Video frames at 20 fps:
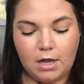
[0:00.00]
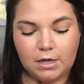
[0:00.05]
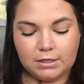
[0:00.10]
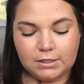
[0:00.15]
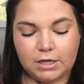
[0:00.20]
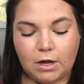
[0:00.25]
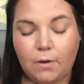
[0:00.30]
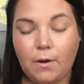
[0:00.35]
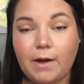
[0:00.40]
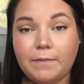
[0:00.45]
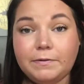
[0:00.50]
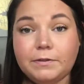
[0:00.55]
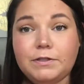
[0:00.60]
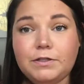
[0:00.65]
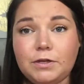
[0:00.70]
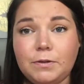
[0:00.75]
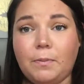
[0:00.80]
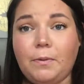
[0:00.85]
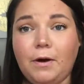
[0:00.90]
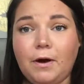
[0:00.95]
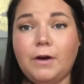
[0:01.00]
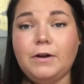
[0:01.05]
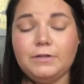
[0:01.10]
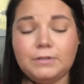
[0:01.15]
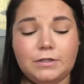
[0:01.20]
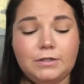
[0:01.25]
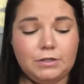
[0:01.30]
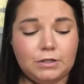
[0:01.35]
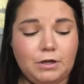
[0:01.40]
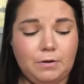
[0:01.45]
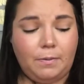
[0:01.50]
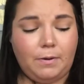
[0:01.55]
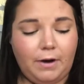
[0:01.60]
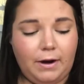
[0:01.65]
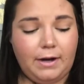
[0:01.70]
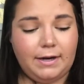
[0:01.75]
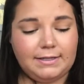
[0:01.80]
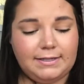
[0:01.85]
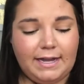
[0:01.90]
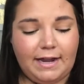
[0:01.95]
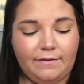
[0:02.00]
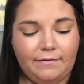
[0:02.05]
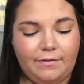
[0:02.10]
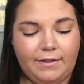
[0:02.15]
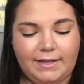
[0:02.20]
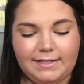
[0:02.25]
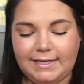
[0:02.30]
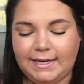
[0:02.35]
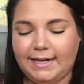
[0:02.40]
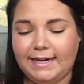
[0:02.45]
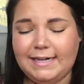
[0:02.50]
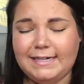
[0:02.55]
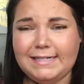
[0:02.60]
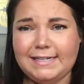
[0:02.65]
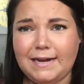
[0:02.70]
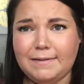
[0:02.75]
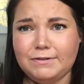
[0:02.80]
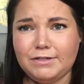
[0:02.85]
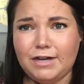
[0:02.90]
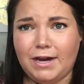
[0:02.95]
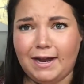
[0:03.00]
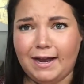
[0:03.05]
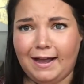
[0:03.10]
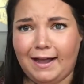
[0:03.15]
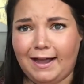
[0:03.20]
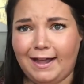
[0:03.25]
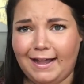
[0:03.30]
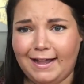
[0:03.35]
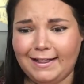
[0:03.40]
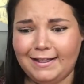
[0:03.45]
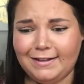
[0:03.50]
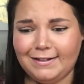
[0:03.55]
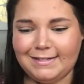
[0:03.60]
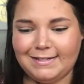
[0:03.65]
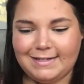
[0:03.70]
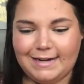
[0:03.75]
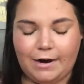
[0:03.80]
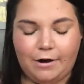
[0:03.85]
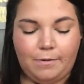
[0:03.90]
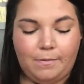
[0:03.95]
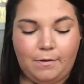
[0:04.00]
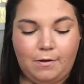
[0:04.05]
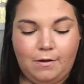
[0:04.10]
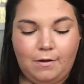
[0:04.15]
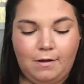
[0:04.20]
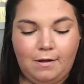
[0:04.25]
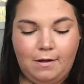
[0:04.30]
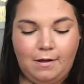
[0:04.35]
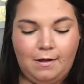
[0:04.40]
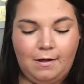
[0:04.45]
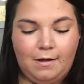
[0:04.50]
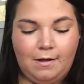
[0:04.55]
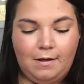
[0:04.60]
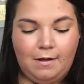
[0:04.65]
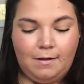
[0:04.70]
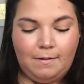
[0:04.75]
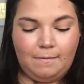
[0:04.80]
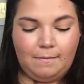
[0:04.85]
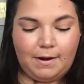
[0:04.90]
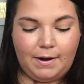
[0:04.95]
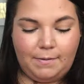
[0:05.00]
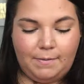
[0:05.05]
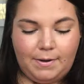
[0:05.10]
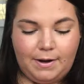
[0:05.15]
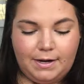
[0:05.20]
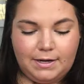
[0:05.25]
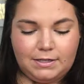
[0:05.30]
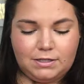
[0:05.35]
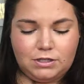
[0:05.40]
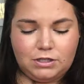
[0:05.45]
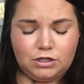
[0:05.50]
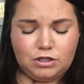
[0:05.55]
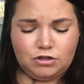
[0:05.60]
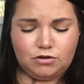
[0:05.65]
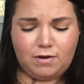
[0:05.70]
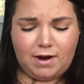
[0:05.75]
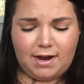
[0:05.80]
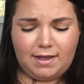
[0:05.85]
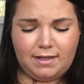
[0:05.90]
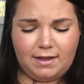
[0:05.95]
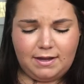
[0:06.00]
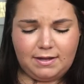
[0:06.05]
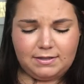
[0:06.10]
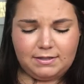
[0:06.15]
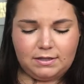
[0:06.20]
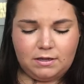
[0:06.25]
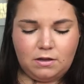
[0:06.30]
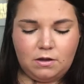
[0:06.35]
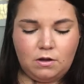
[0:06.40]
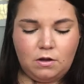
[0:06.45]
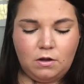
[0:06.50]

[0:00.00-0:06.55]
So I'm super, super excited for these. I need to stop shaking it, it looks terrible. But I wanted to try these.